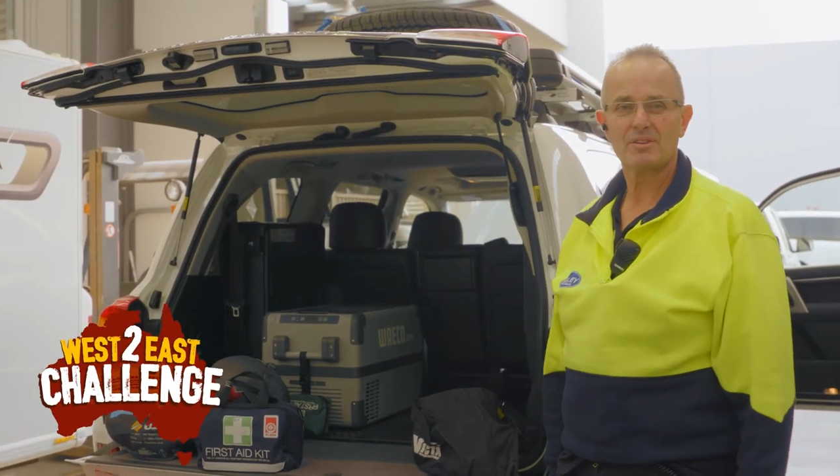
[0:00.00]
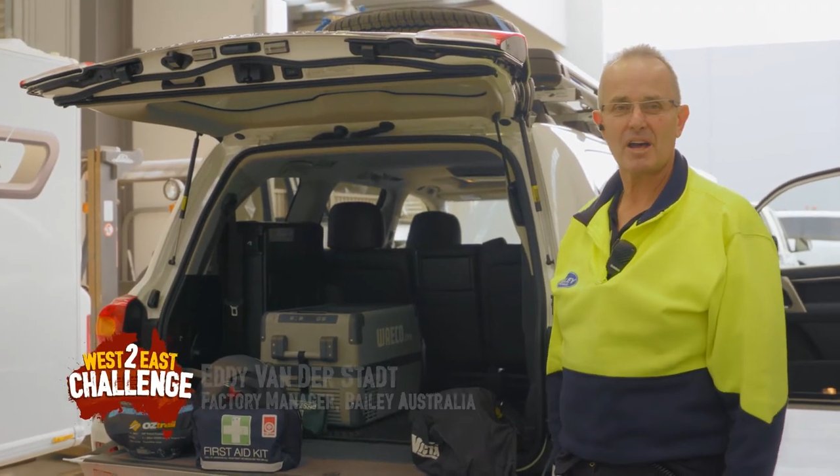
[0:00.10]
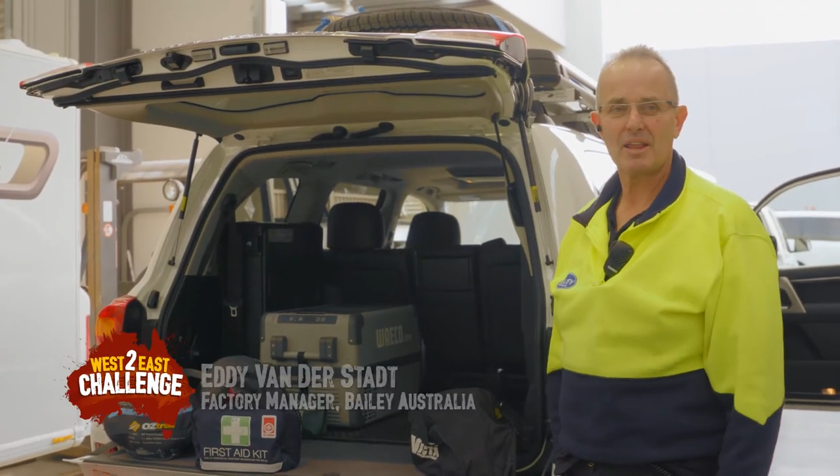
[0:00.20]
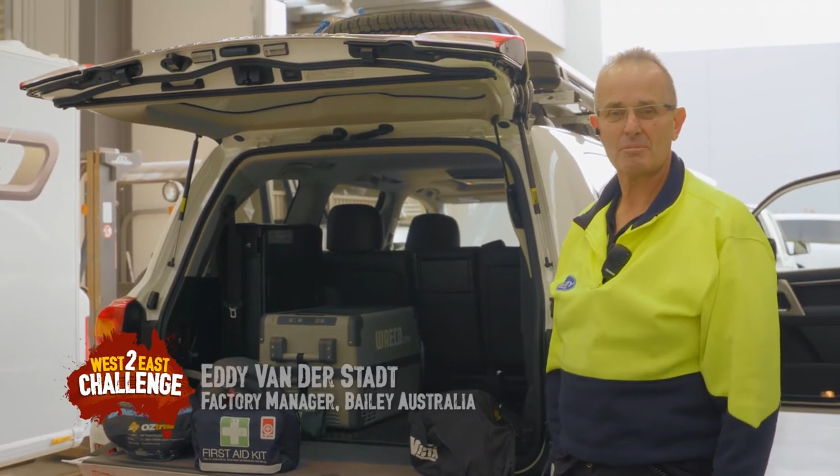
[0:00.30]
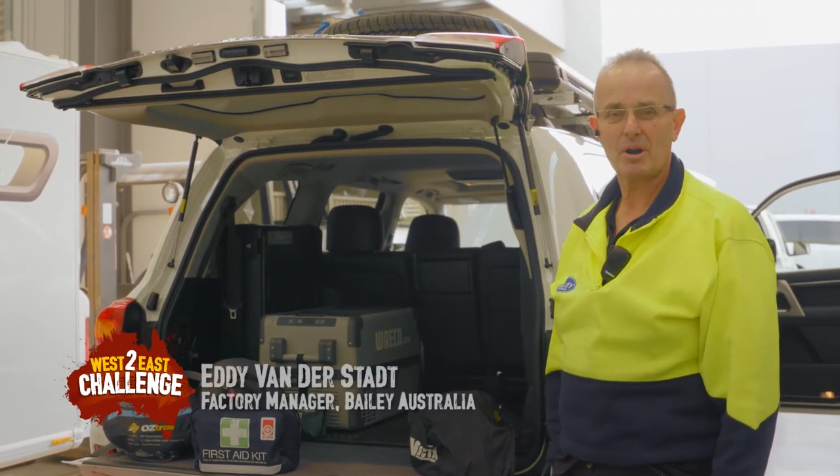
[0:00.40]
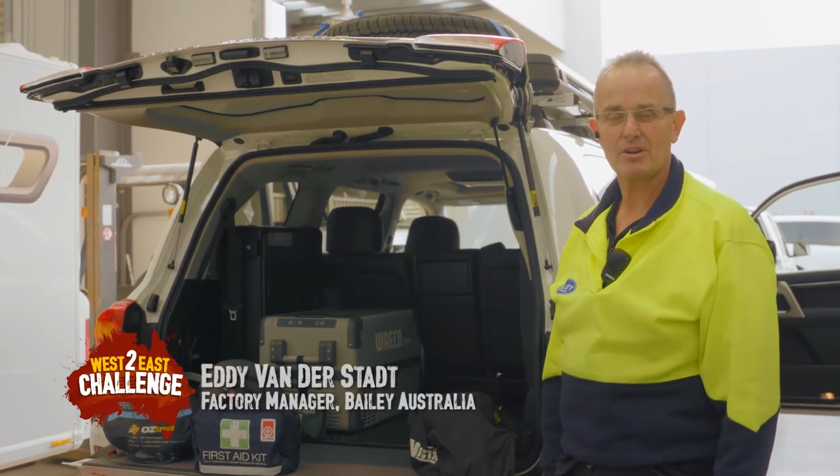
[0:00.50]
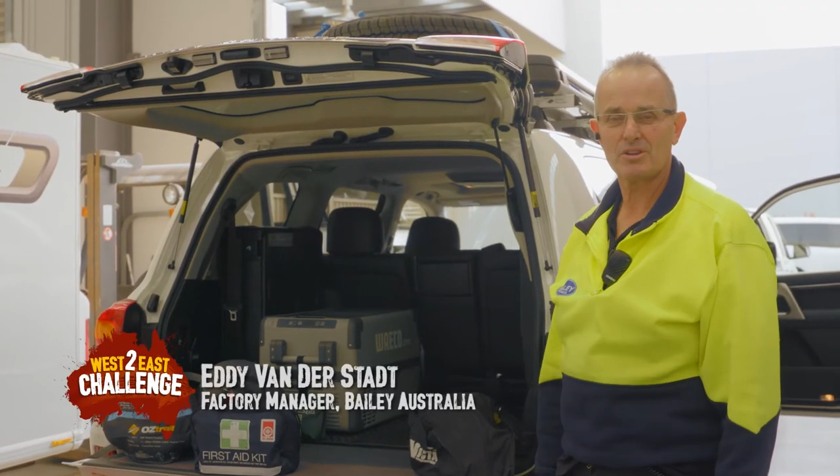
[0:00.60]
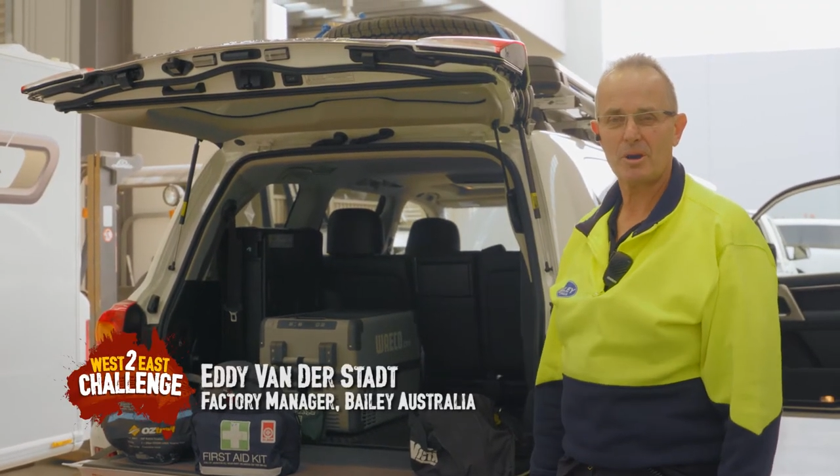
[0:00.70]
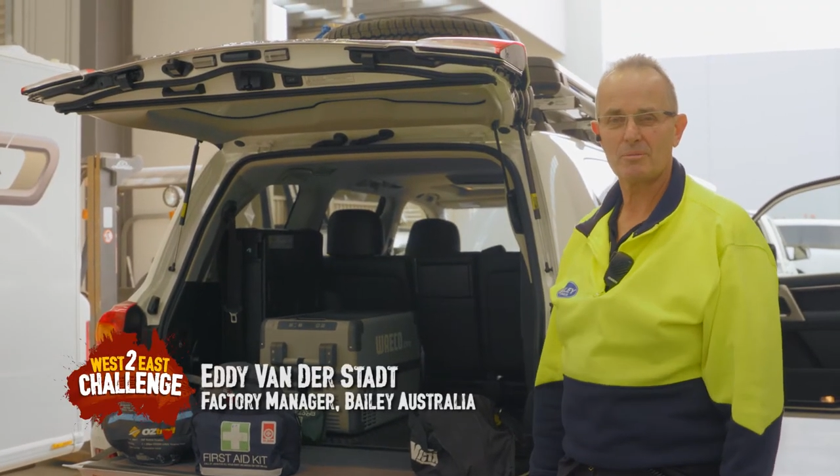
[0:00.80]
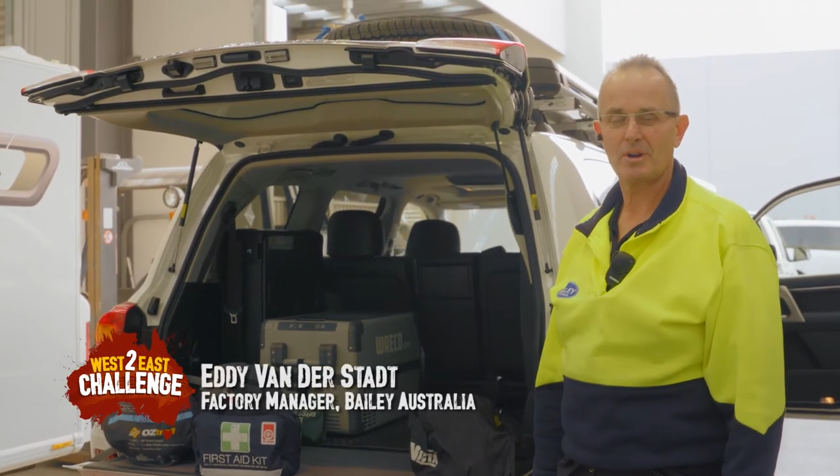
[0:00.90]
The
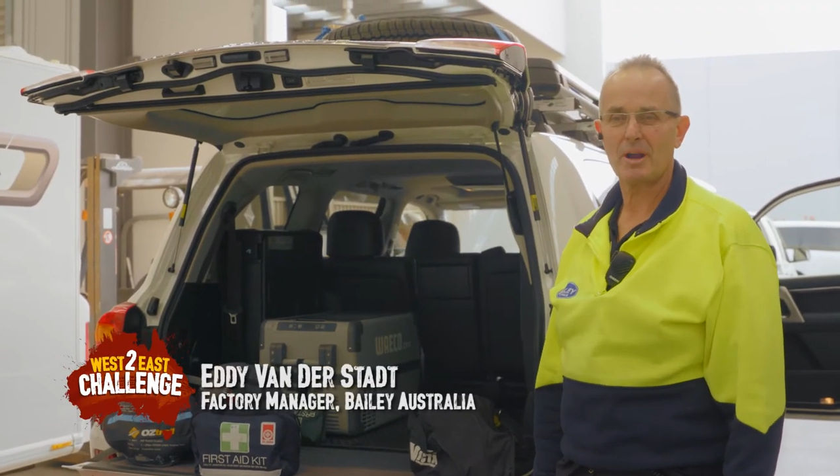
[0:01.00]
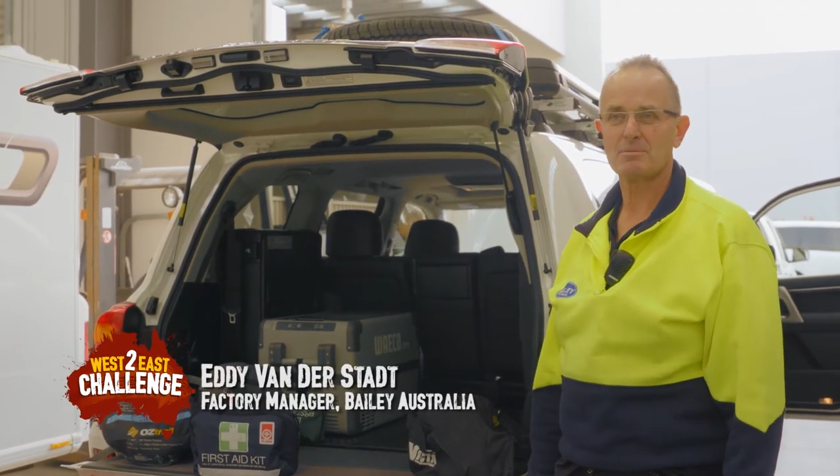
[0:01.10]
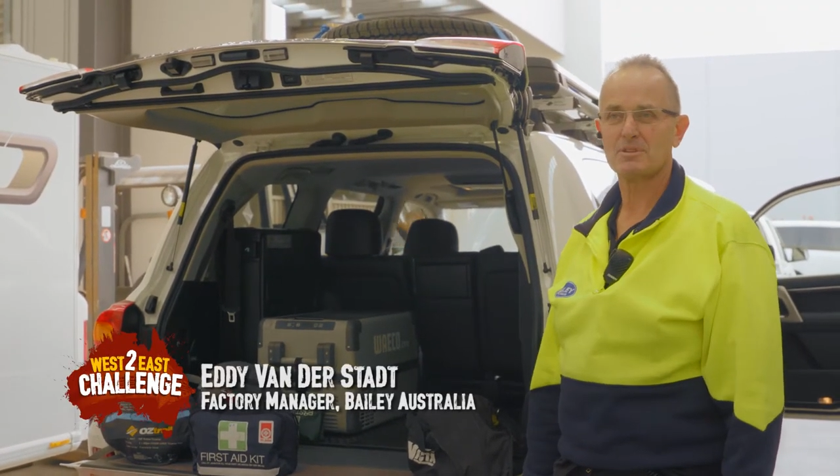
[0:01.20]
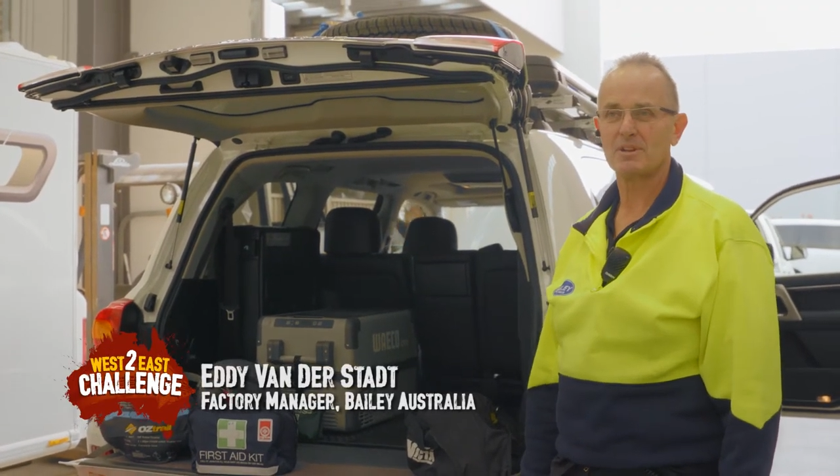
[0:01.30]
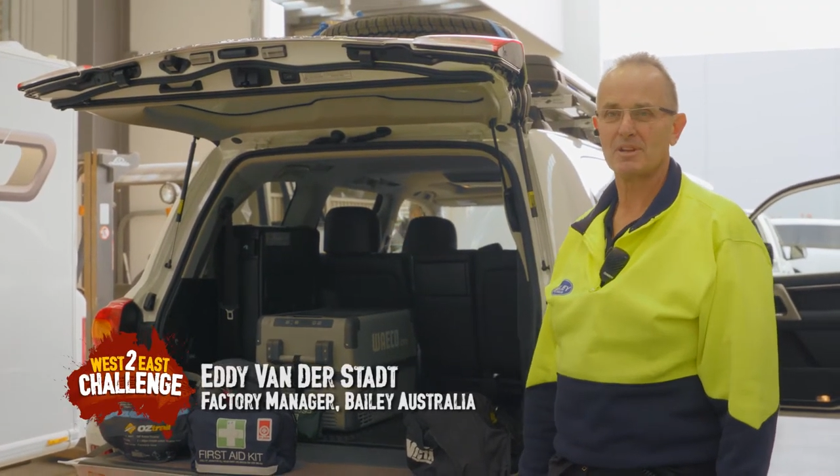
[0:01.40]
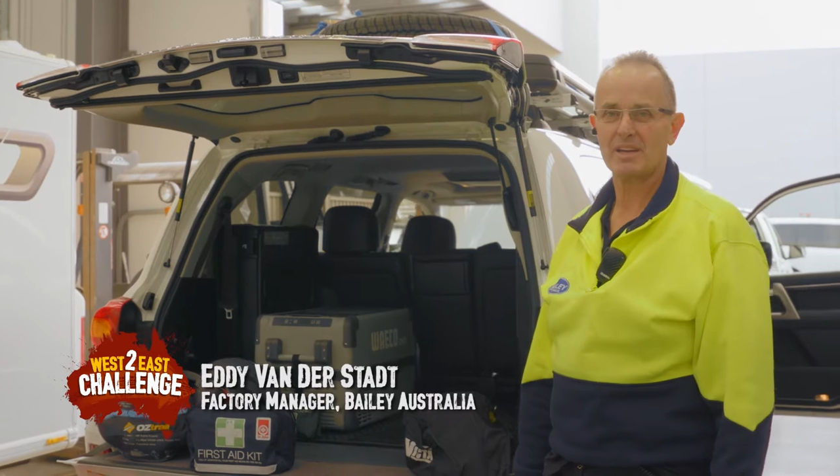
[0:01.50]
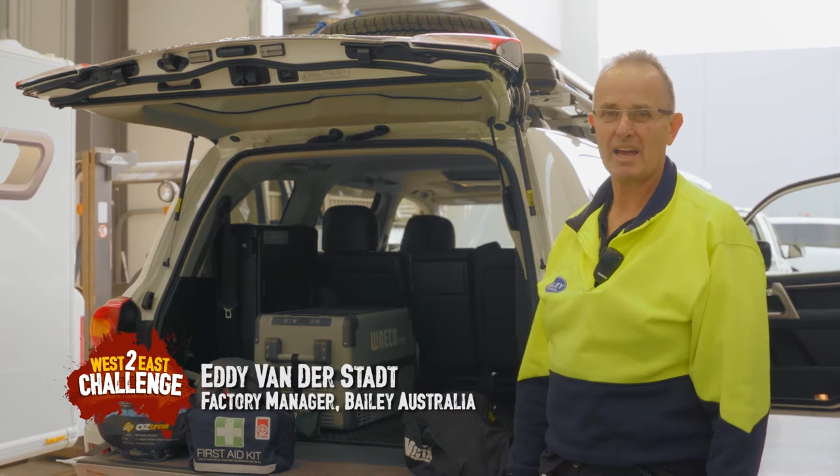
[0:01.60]
prototype got absolutely